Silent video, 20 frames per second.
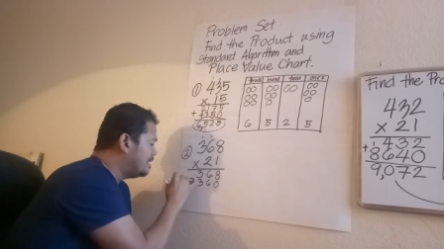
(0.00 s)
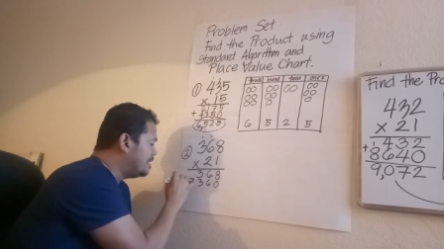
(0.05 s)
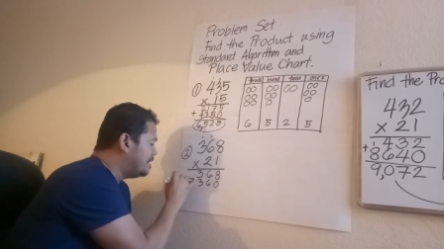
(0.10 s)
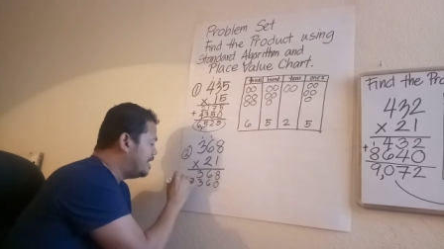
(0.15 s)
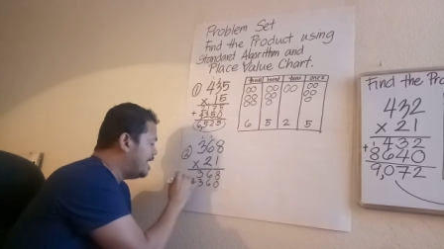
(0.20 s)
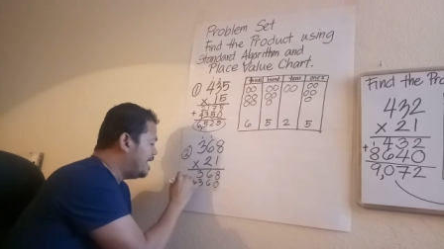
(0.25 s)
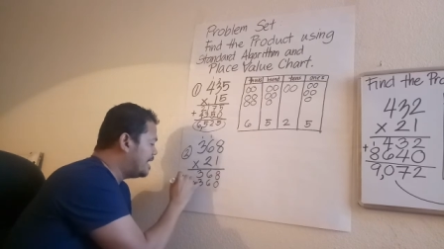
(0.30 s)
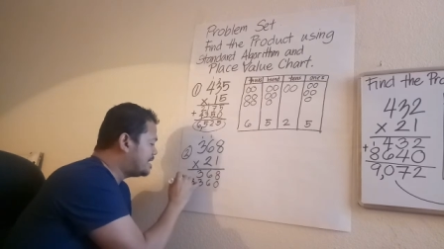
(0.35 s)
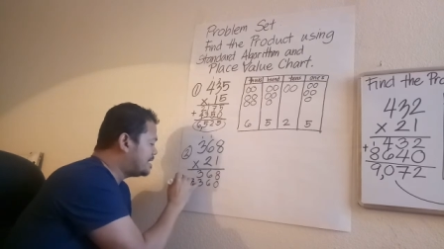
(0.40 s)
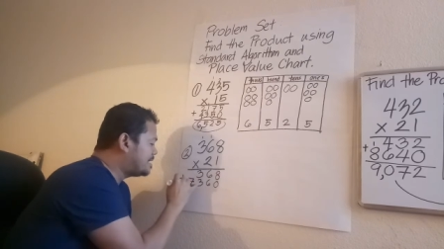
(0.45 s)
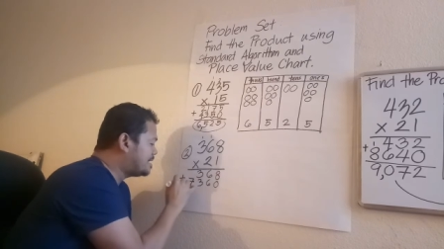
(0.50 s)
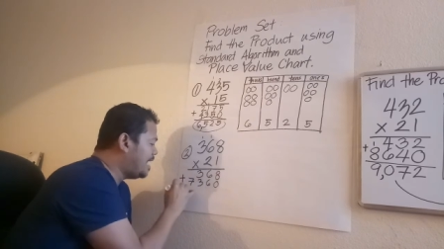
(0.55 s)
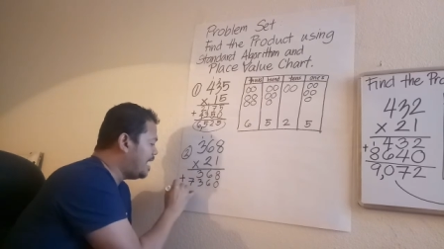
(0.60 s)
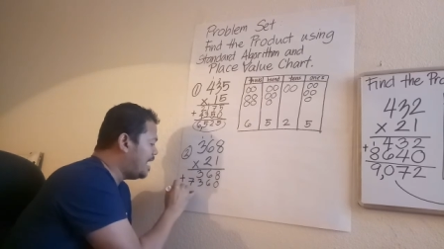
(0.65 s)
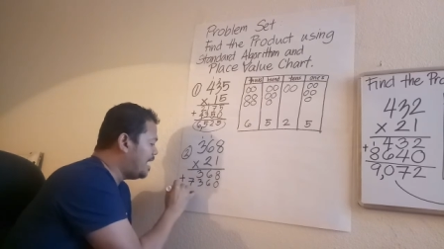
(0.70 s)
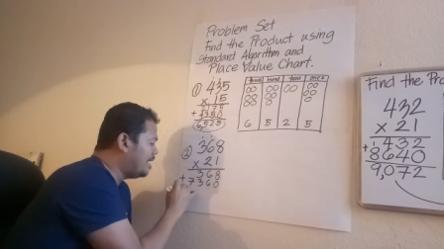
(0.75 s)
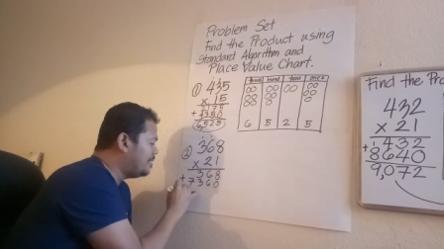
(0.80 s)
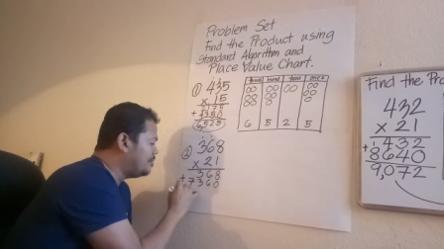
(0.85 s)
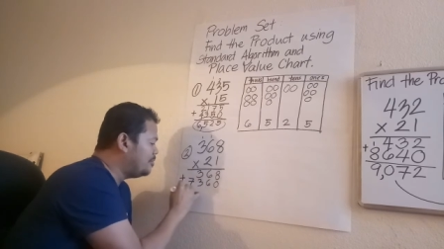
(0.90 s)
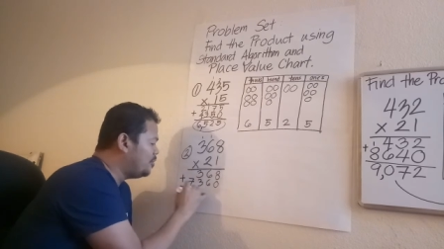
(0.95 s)
That's the
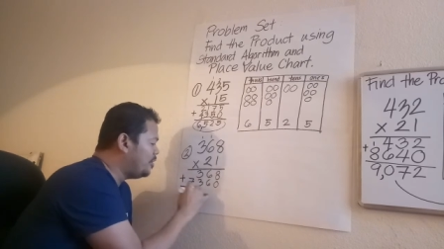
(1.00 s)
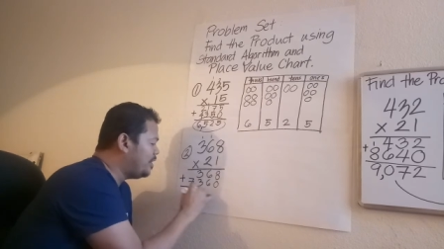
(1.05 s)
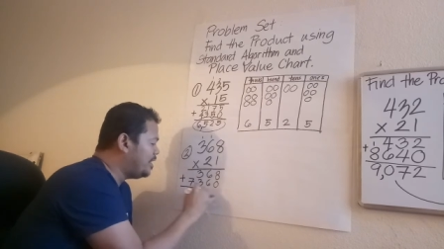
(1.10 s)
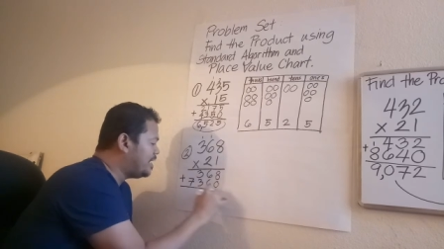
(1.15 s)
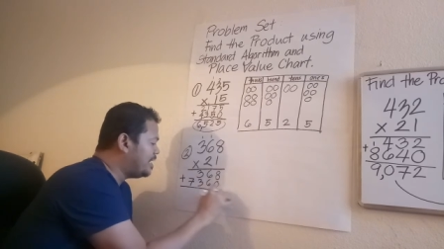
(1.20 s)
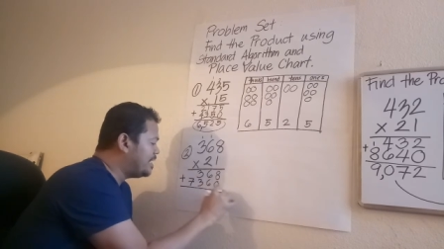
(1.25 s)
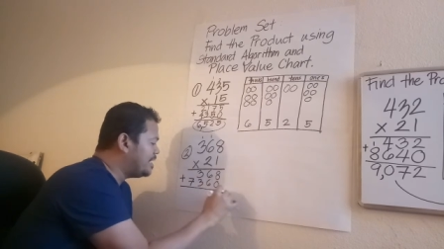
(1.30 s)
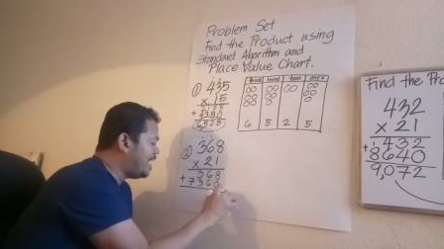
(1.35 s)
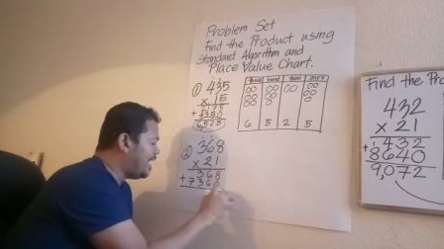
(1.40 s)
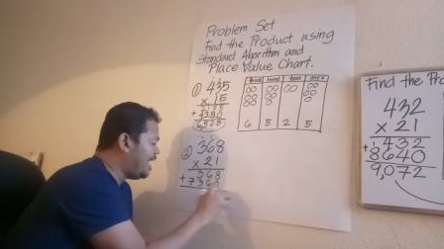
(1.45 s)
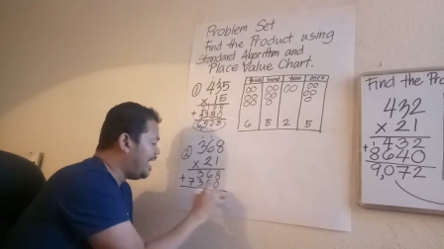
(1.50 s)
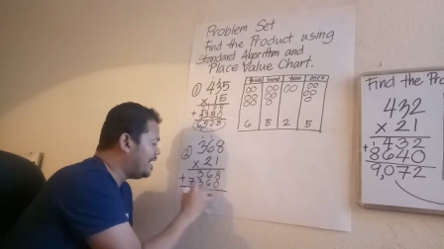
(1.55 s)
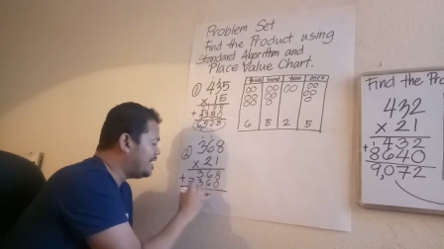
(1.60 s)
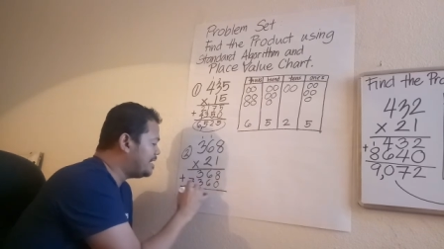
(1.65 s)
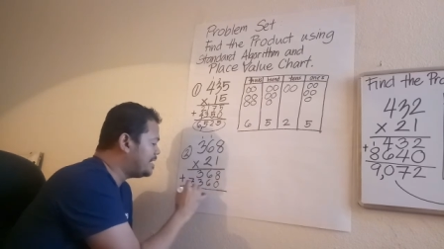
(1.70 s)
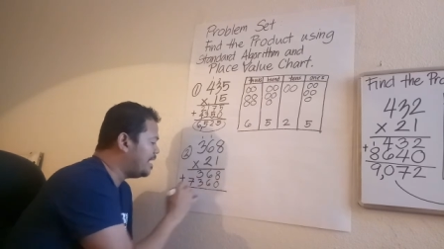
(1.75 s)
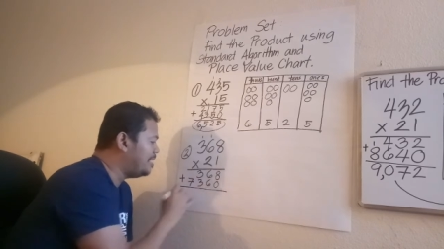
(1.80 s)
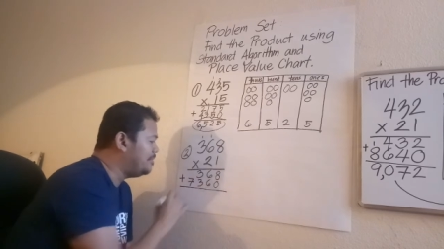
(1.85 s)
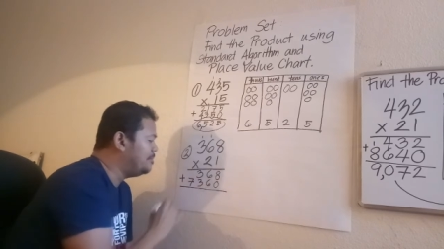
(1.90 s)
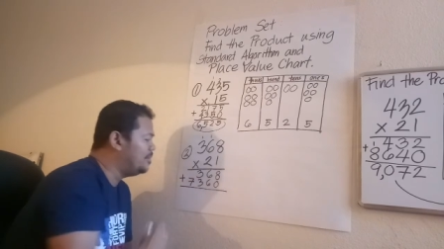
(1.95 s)
time we can
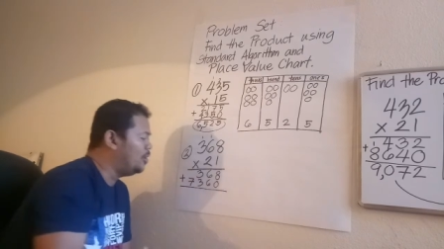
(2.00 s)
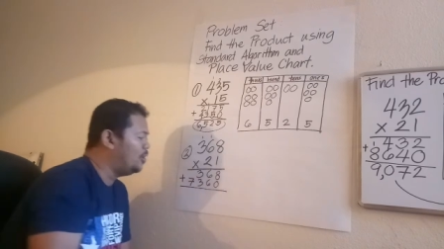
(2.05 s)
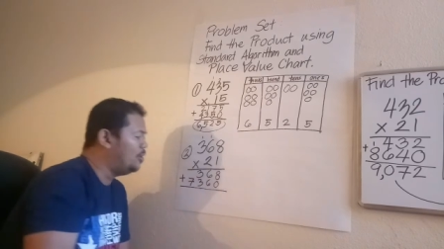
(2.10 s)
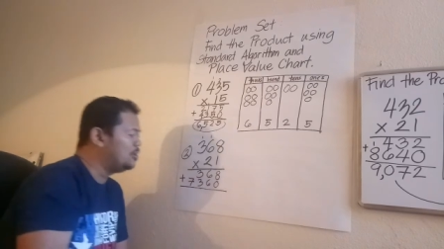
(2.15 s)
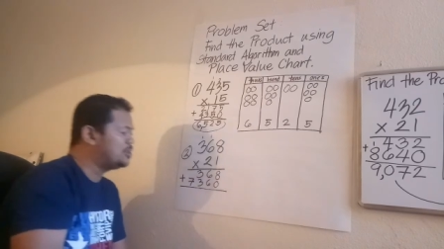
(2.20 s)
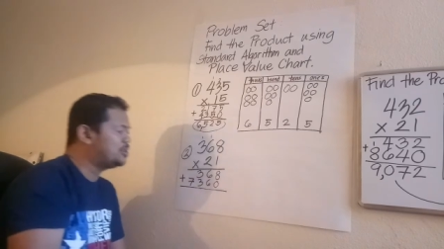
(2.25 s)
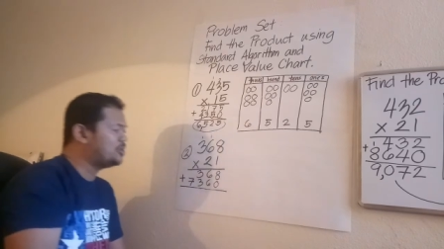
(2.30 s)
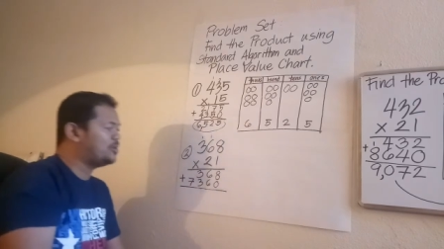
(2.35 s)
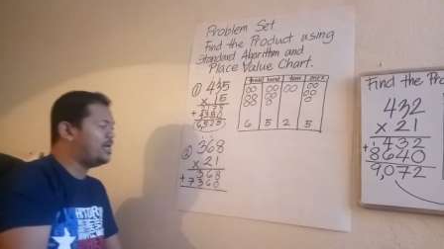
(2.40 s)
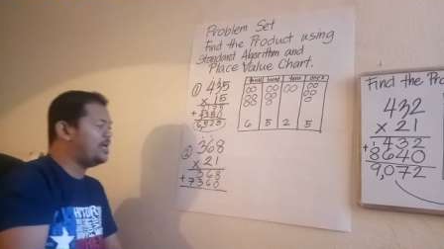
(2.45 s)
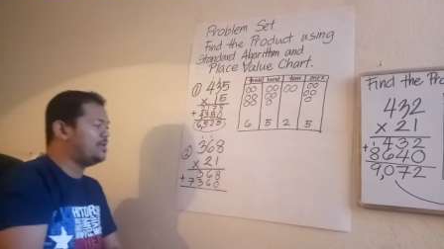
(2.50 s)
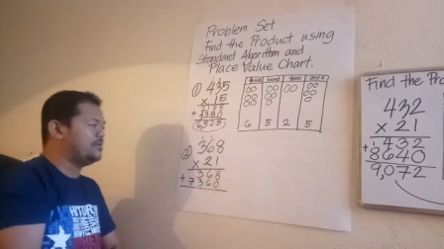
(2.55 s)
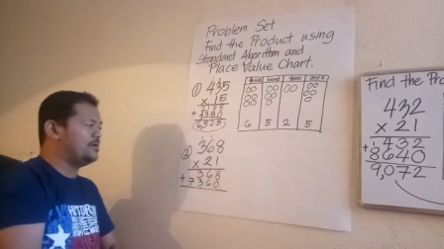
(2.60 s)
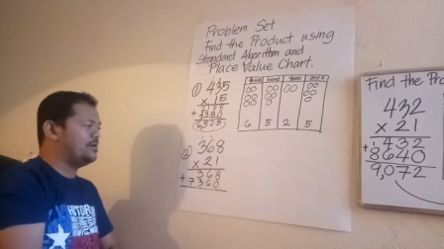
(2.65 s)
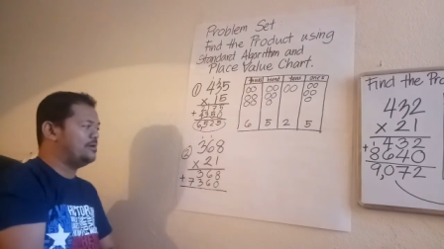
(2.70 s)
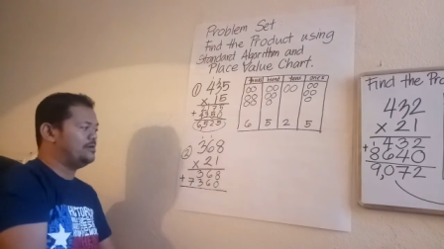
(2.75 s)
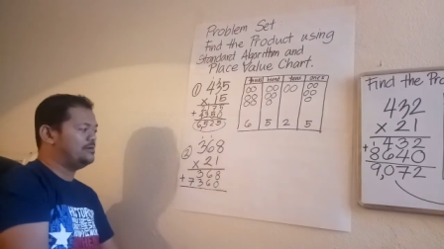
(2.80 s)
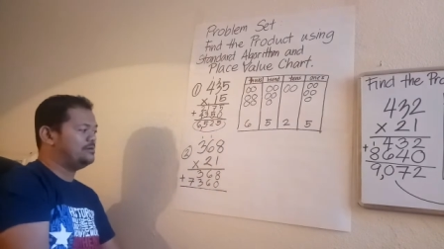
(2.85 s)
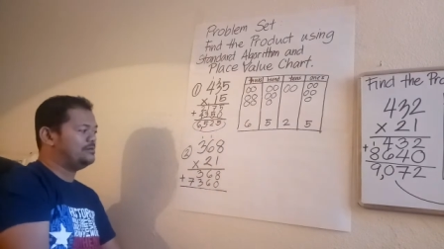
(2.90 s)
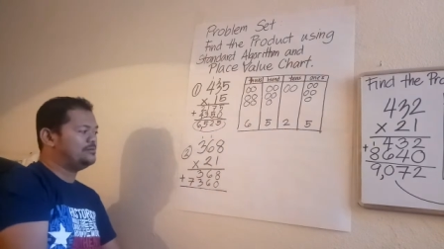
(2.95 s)
add them all
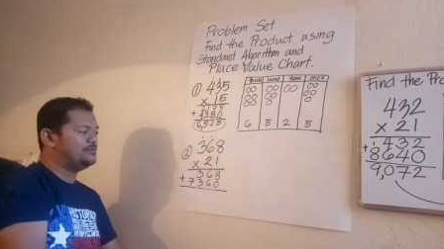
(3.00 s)
together.